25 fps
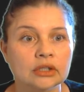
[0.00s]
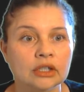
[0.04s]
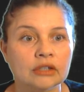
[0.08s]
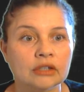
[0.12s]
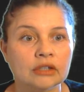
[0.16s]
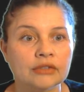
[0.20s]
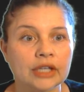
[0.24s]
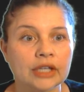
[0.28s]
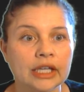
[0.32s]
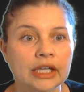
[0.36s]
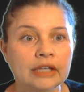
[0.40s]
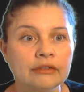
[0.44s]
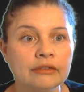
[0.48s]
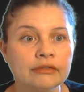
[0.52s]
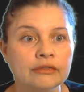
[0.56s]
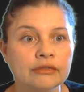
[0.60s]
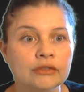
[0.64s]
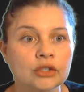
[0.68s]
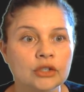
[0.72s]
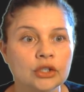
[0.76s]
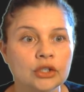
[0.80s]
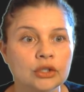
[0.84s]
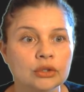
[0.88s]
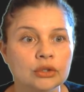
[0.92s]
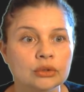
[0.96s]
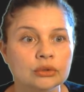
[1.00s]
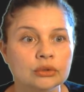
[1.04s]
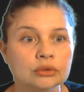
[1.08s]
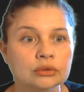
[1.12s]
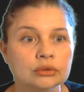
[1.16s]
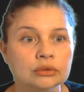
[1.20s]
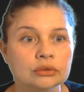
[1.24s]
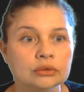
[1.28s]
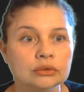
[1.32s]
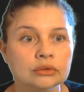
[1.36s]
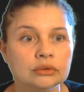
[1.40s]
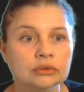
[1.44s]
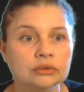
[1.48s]
of f
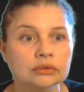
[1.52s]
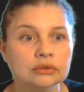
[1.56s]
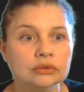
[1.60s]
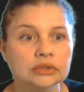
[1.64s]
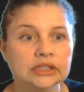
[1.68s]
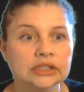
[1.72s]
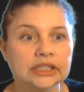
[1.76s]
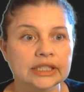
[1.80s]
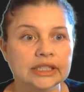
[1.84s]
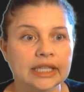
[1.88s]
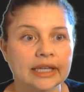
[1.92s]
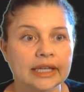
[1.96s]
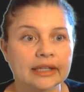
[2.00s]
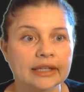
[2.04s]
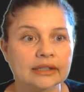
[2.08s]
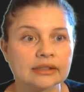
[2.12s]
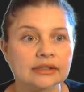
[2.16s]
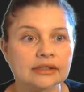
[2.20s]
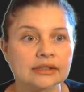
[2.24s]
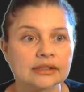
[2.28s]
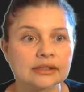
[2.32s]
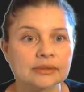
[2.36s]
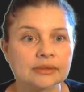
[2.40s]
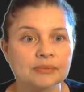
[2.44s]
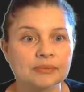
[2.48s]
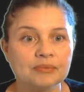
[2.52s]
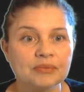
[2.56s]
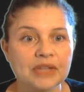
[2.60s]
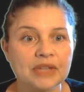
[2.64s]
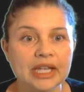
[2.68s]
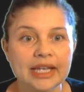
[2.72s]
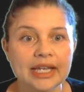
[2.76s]
cubed dx.